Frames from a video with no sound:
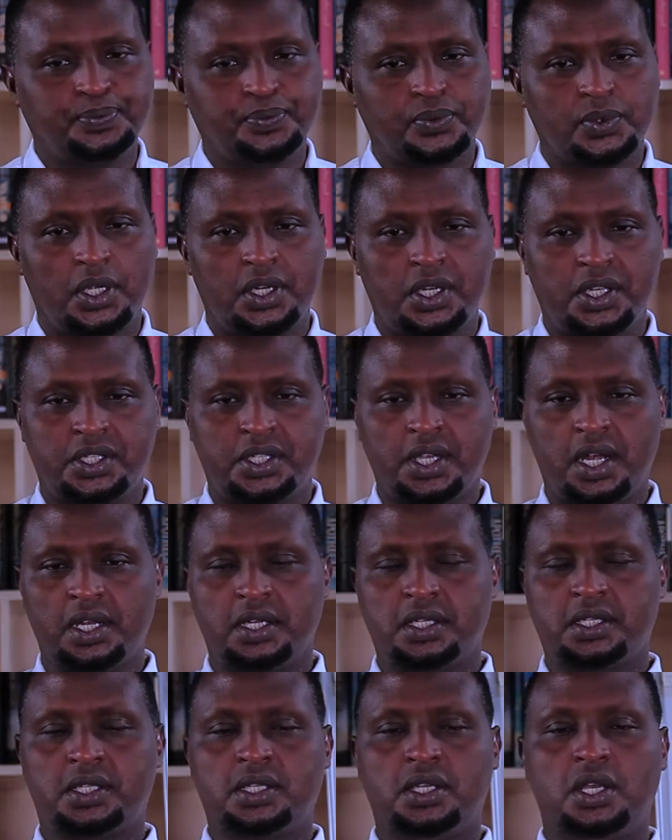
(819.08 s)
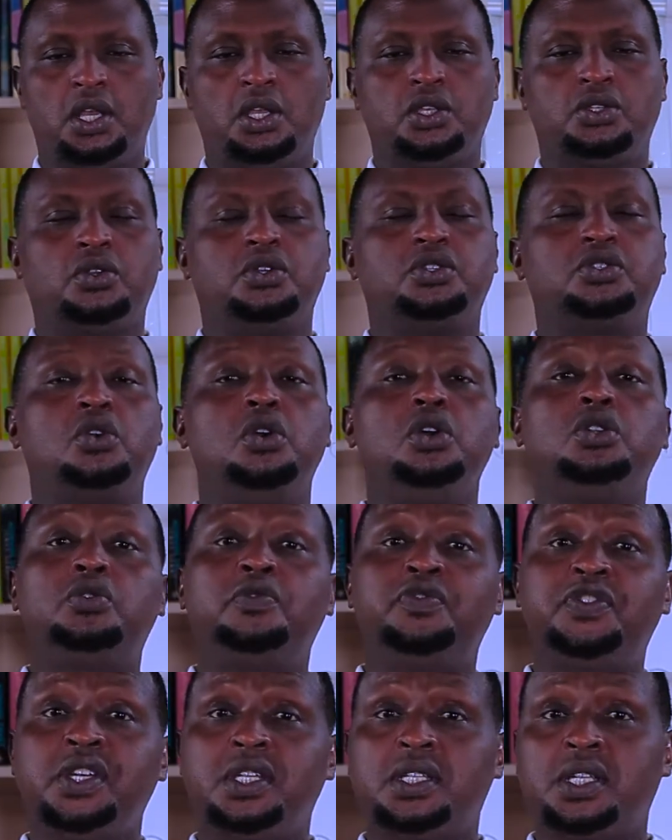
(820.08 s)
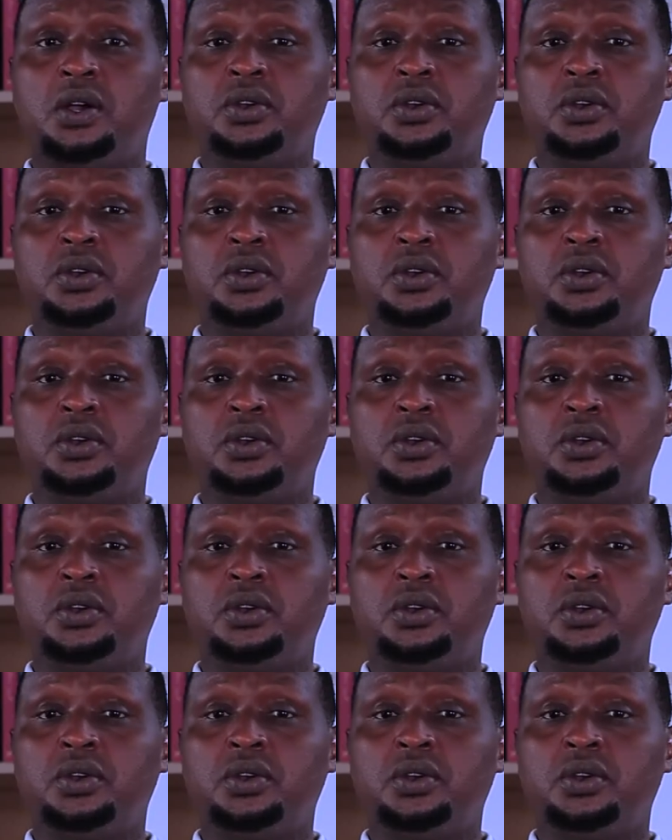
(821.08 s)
results. So it's going to filter